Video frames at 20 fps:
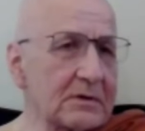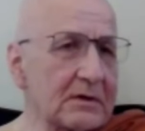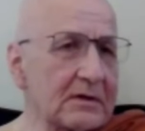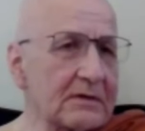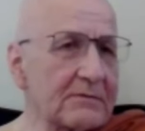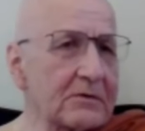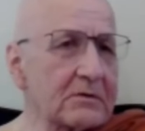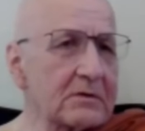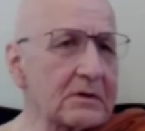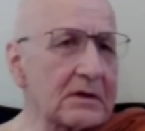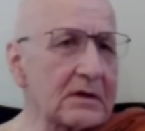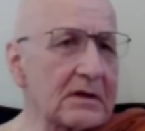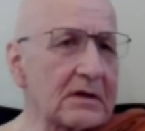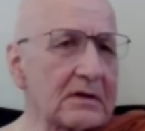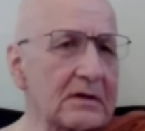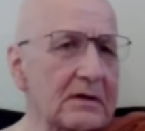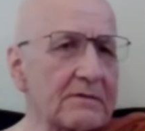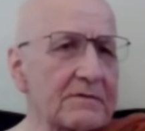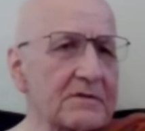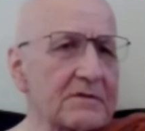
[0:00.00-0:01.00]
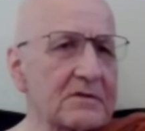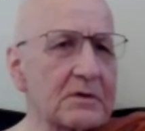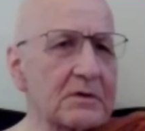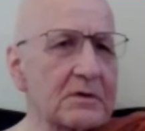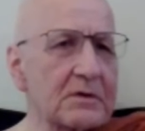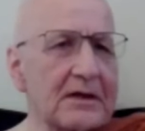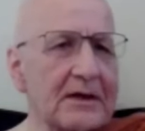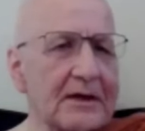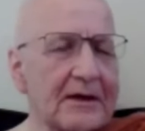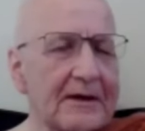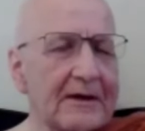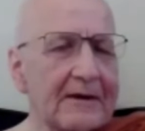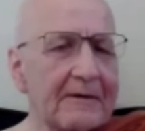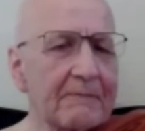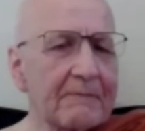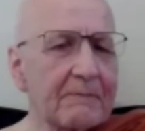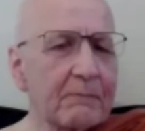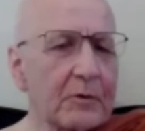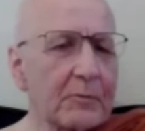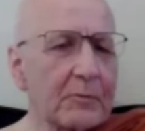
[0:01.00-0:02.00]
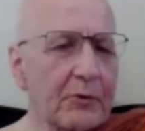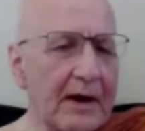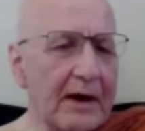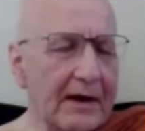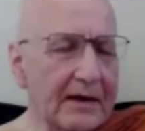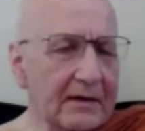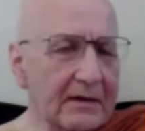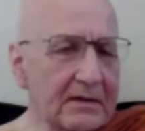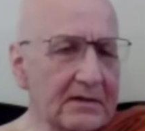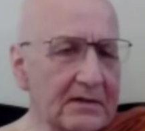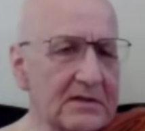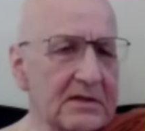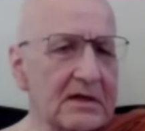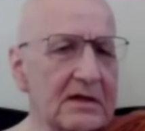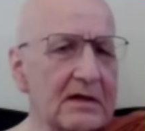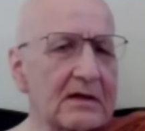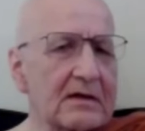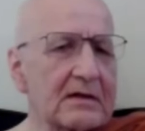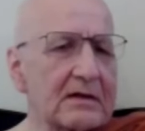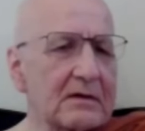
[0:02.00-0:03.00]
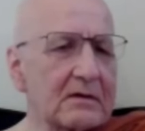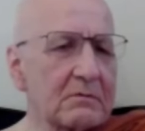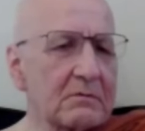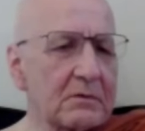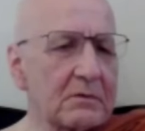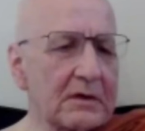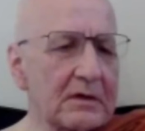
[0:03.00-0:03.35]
We live good lives. We practice Dhamma.